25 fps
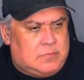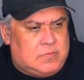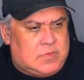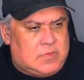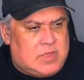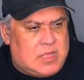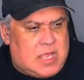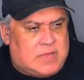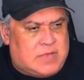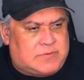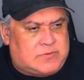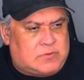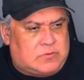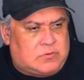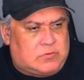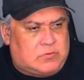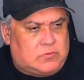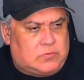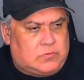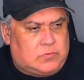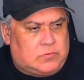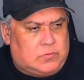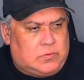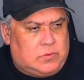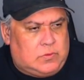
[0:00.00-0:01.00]
After
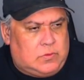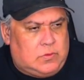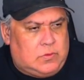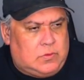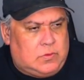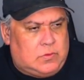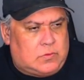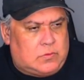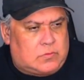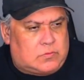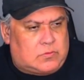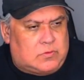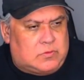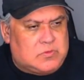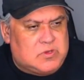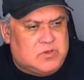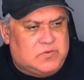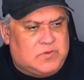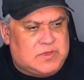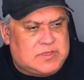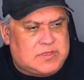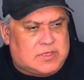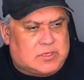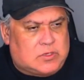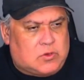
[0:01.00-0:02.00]

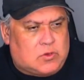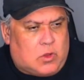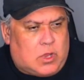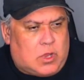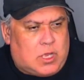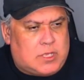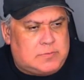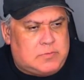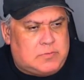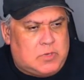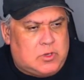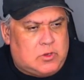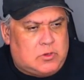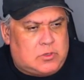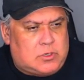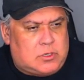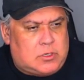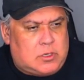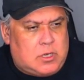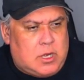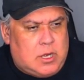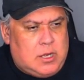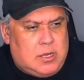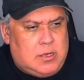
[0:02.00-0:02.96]
removing the quad motor